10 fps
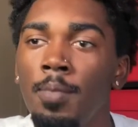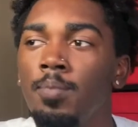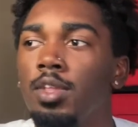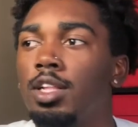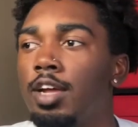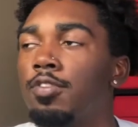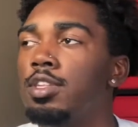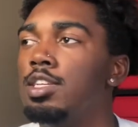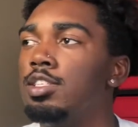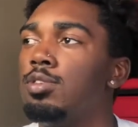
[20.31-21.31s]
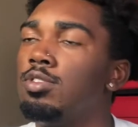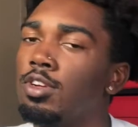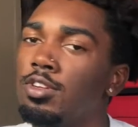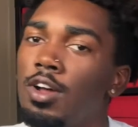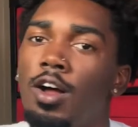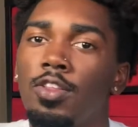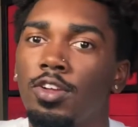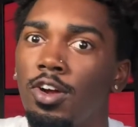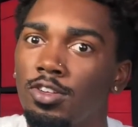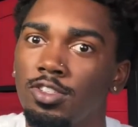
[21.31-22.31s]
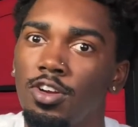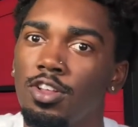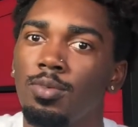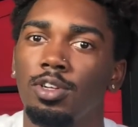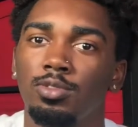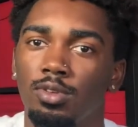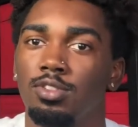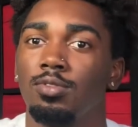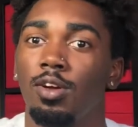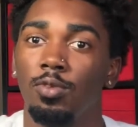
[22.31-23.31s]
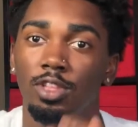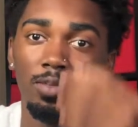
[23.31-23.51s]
The light for the ECU turned on and the car started, which was a really